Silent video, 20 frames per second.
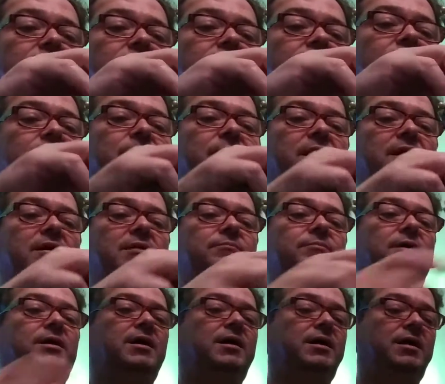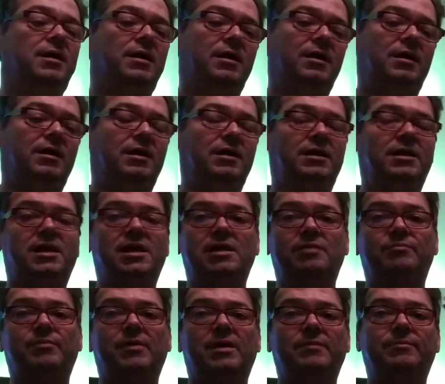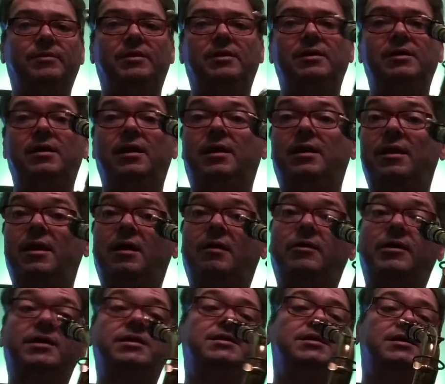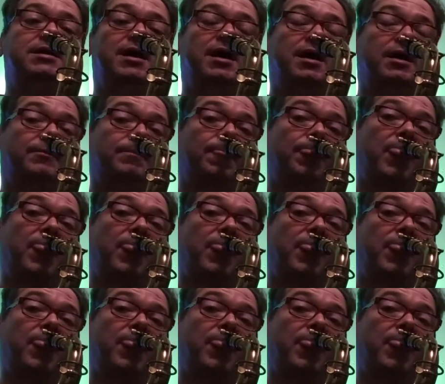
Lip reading: repaired by Keith Bradbury, now a D8.